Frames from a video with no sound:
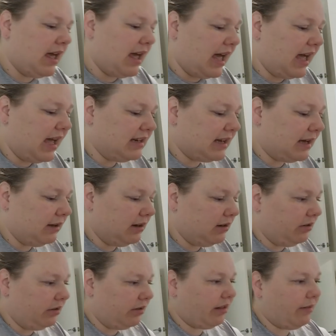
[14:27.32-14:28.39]
And a
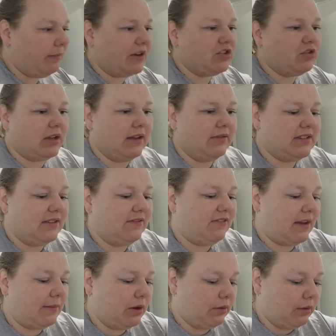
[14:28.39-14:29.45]
little special gift in
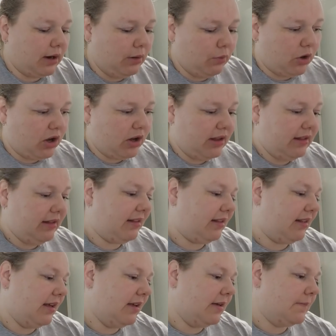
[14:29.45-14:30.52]
February
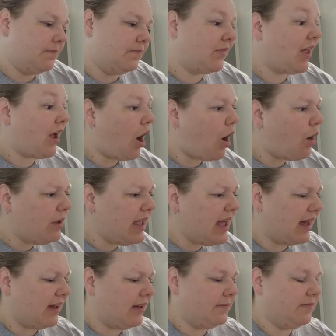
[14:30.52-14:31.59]
was, oh
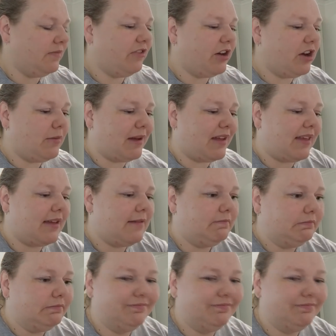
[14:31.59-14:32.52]
yeah, forgot about that.